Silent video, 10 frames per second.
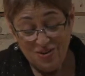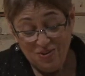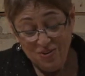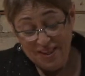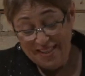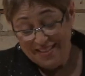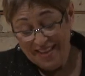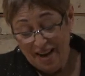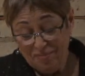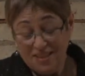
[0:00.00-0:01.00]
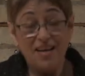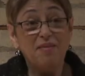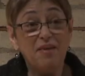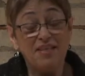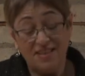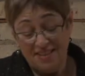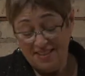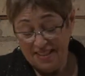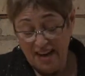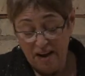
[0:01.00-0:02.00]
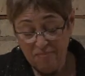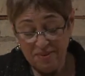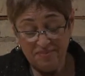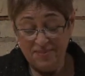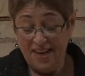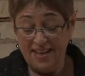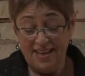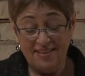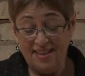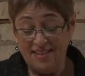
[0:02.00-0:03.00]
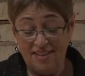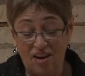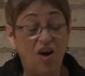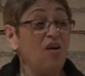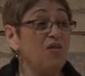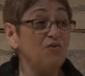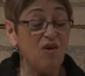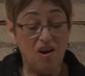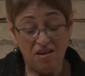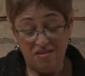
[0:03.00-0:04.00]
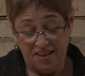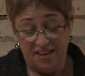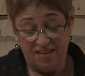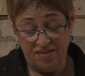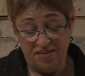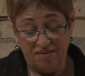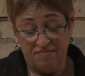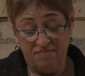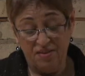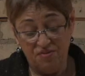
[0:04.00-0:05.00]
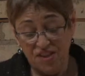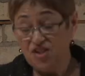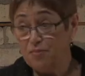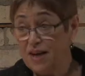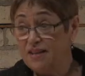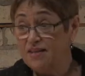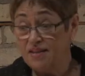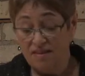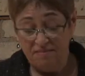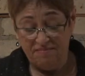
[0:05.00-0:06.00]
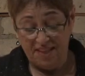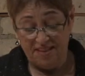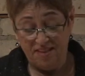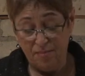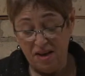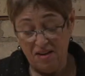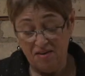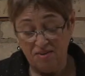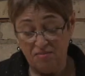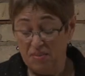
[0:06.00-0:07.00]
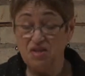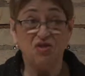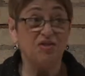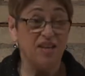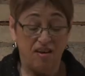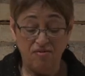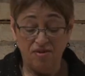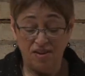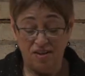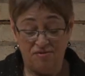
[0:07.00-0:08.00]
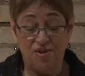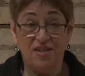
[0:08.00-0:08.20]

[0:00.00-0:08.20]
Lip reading: When he stopped coming to the top, I guess I did all the wrong things. The fish medicine that smelled, measured carefully for